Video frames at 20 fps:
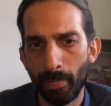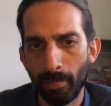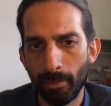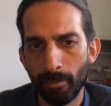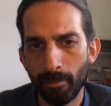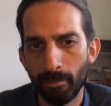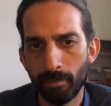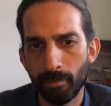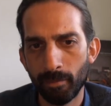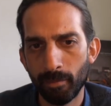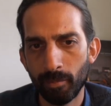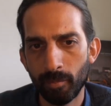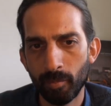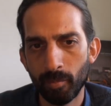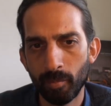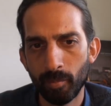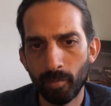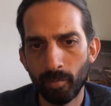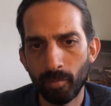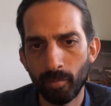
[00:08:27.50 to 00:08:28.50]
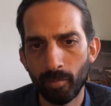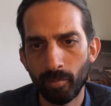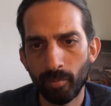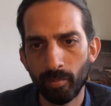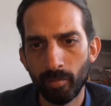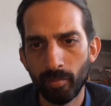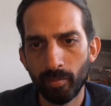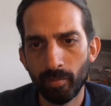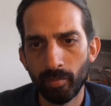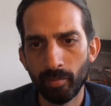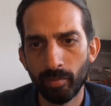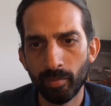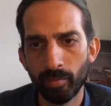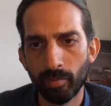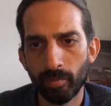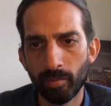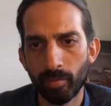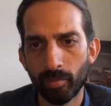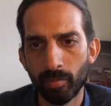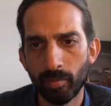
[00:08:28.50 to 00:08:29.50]

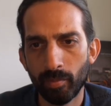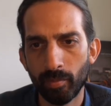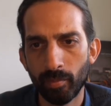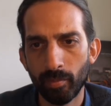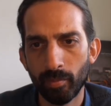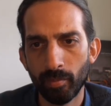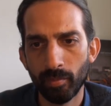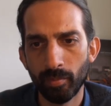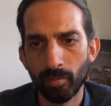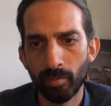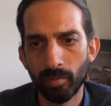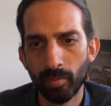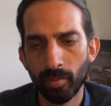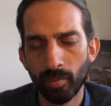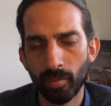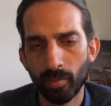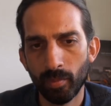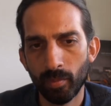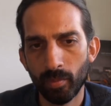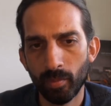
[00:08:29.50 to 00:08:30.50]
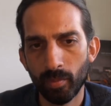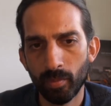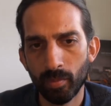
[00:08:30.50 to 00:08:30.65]
(silent)